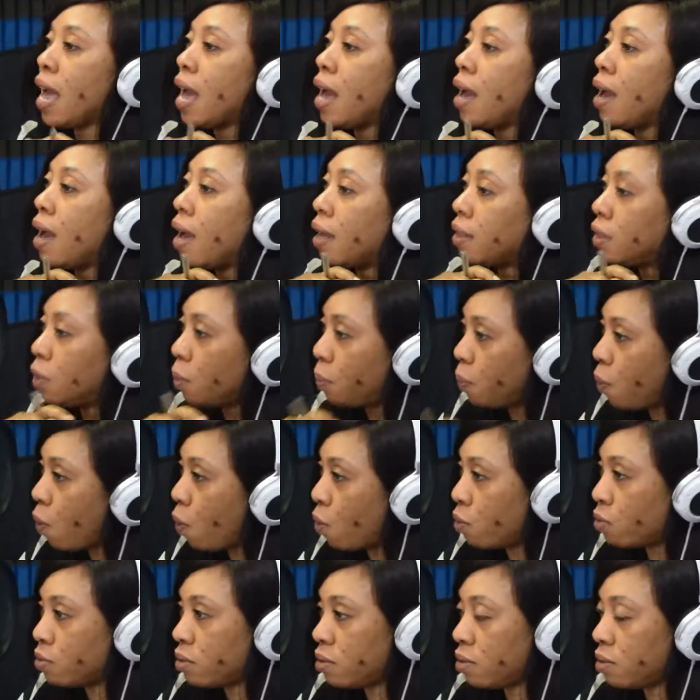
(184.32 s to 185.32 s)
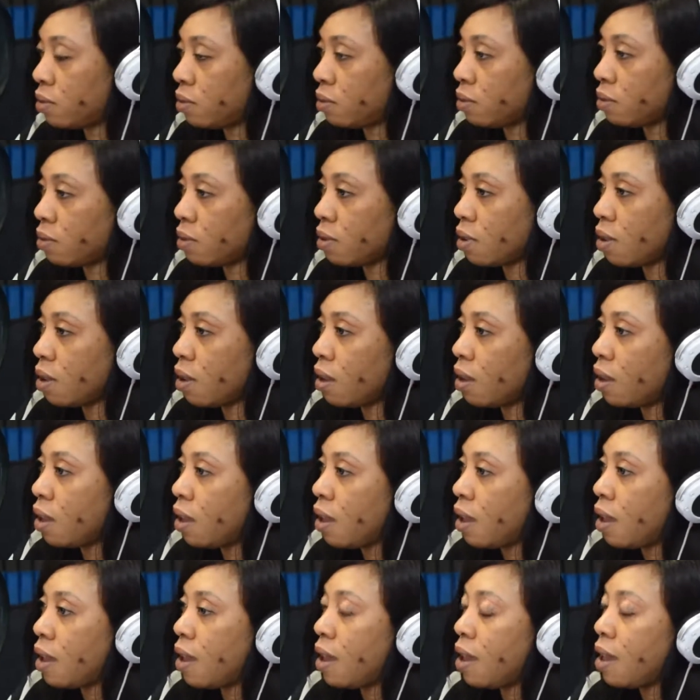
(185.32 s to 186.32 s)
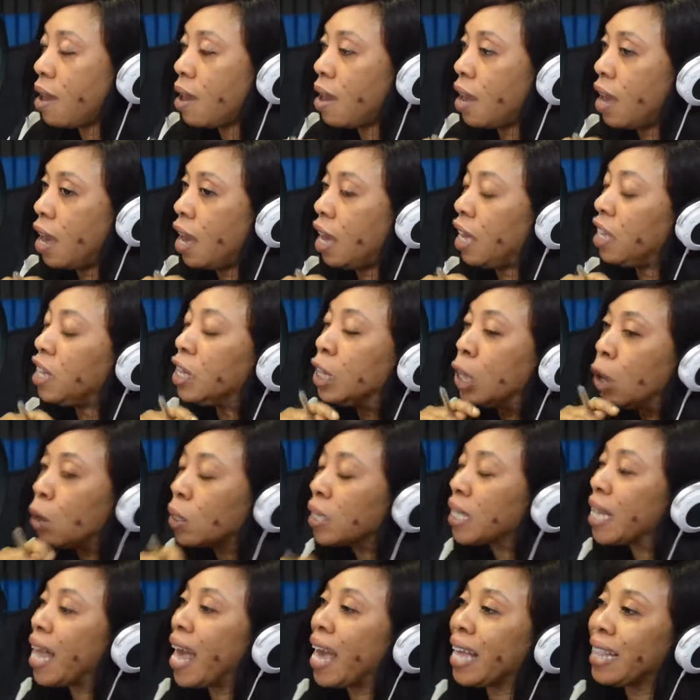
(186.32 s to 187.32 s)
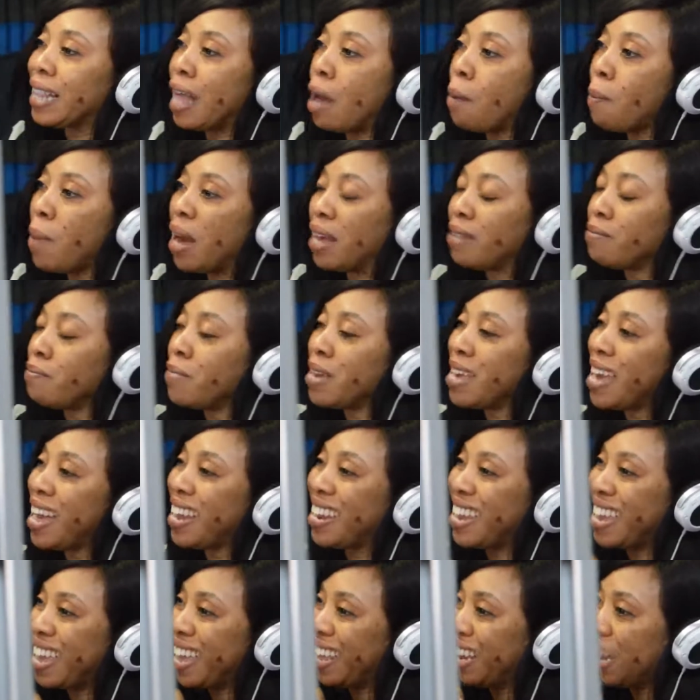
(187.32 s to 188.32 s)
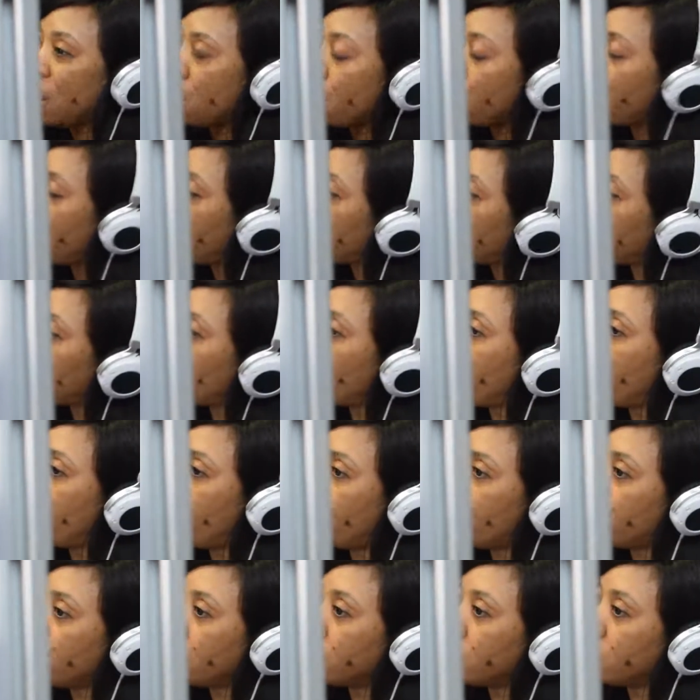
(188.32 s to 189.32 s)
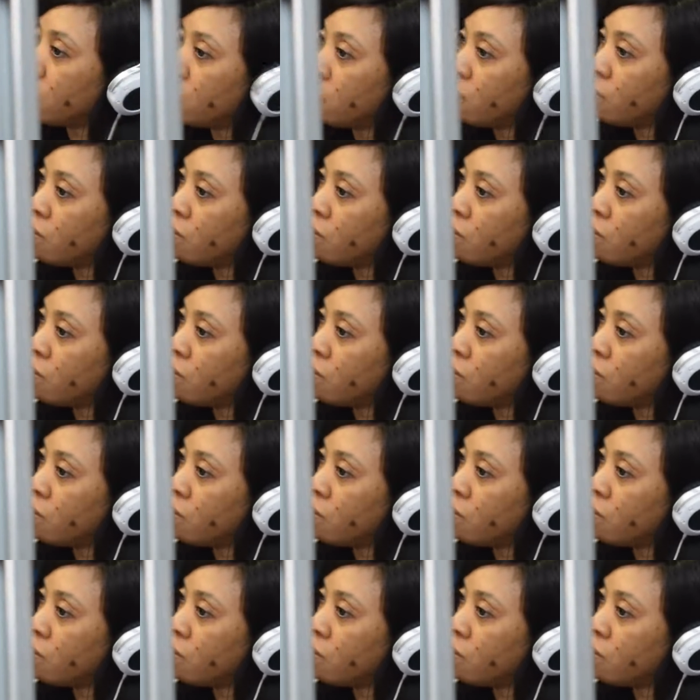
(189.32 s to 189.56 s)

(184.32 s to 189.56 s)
at the polls. It looks like that might be an inevitable